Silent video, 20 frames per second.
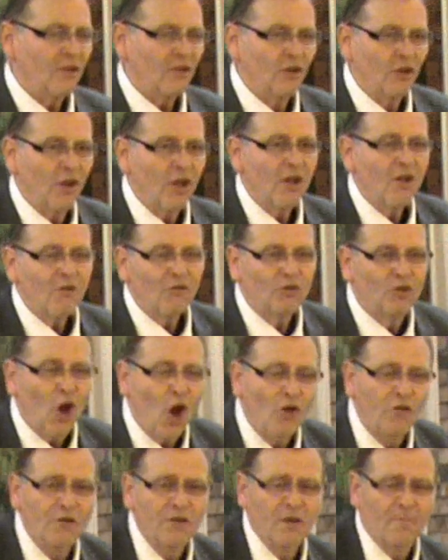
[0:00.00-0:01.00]

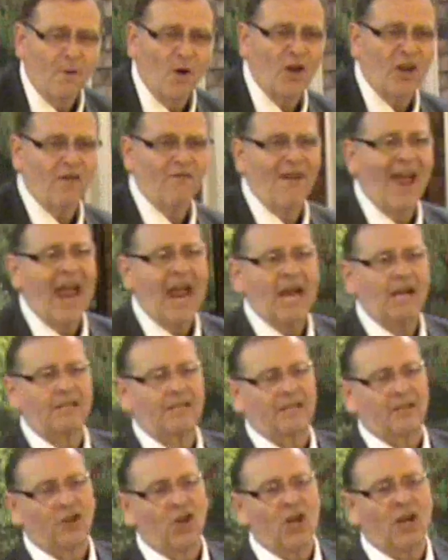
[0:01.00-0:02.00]
Go through the book of
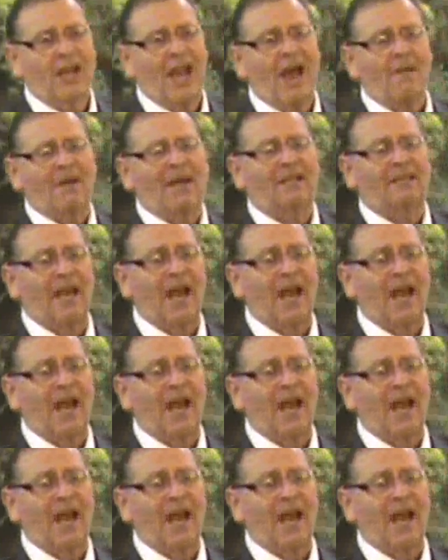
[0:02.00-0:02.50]
Acts and look how many